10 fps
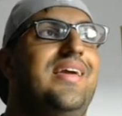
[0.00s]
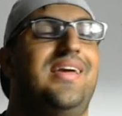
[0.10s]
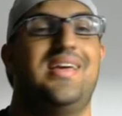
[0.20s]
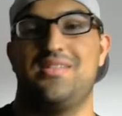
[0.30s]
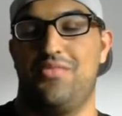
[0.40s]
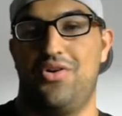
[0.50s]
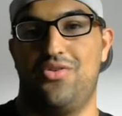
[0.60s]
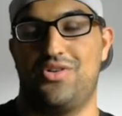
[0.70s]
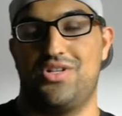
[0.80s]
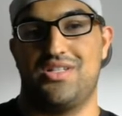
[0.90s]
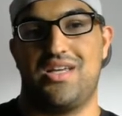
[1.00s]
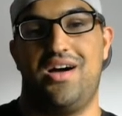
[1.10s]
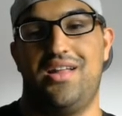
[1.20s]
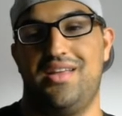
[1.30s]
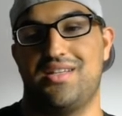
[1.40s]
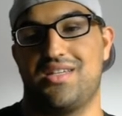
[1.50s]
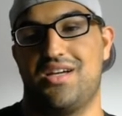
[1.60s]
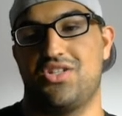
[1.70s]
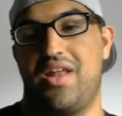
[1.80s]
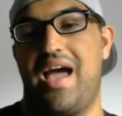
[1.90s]
is a mode which is hotly
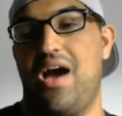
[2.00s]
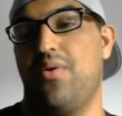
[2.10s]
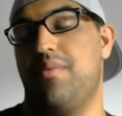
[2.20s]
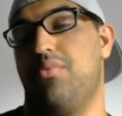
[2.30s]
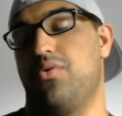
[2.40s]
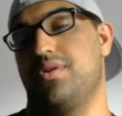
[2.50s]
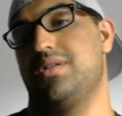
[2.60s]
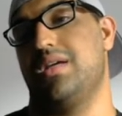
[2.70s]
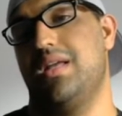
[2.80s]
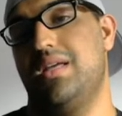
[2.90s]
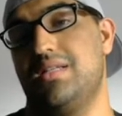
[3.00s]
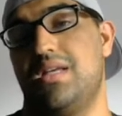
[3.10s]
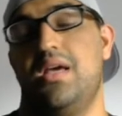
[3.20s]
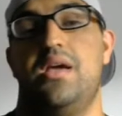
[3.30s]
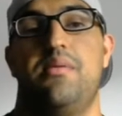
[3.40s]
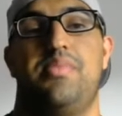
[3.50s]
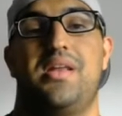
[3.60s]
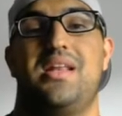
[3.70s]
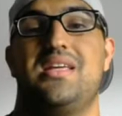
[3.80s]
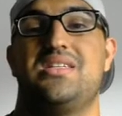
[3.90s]
discussed on how important it is, but
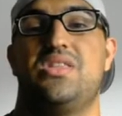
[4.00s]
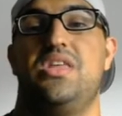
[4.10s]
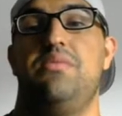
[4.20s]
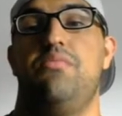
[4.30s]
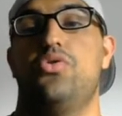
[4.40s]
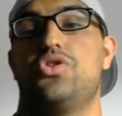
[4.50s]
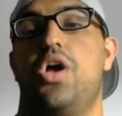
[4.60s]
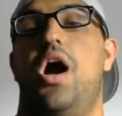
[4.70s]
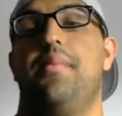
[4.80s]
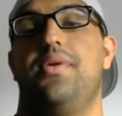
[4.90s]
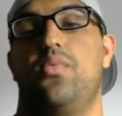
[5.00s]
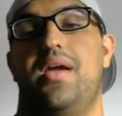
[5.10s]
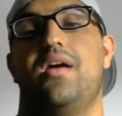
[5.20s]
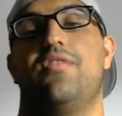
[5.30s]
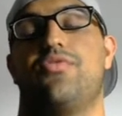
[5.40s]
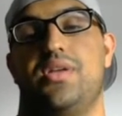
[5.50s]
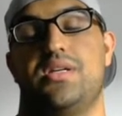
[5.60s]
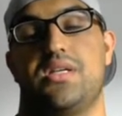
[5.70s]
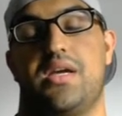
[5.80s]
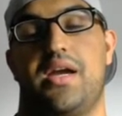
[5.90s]
it is the most common way of
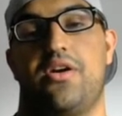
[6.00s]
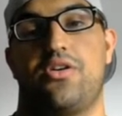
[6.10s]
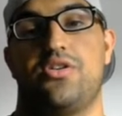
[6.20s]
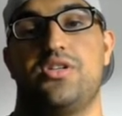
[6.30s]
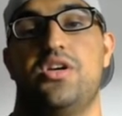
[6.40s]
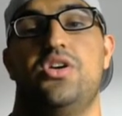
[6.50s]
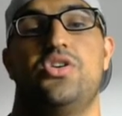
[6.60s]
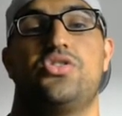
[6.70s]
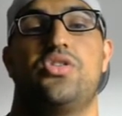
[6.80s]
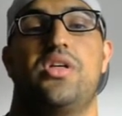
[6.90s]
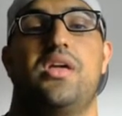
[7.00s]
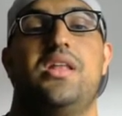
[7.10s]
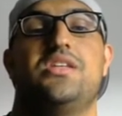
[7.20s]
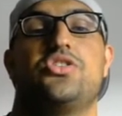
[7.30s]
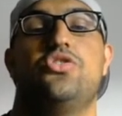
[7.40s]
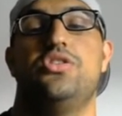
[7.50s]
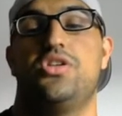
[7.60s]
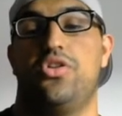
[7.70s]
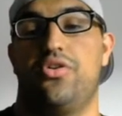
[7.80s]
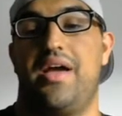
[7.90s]
releasing characters, so that it is good to
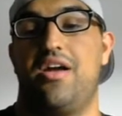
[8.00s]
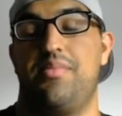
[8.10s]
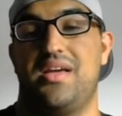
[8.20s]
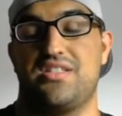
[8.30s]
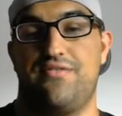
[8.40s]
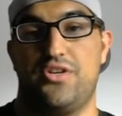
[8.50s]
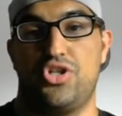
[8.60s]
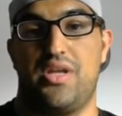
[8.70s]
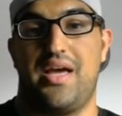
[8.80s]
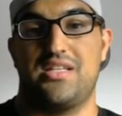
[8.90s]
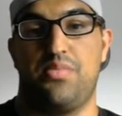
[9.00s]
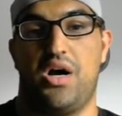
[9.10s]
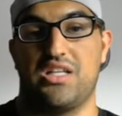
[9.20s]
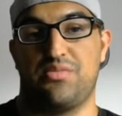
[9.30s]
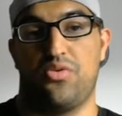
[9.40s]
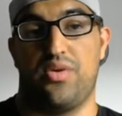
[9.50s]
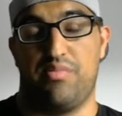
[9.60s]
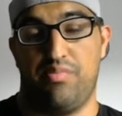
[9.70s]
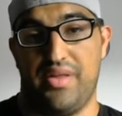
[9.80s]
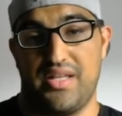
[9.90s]
learn how to be as efficient as possible with
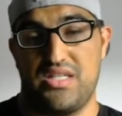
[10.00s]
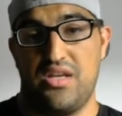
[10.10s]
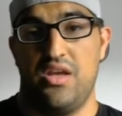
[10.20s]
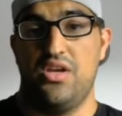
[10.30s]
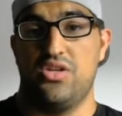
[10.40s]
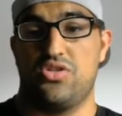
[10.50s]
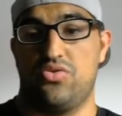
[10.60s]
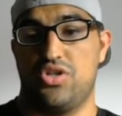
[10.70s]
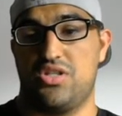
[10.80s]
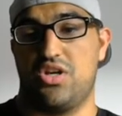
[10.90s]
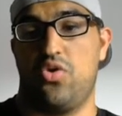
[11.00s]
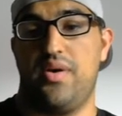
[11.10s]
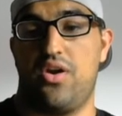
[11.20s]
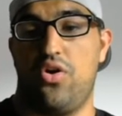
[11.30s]
BLITZ. So just a quick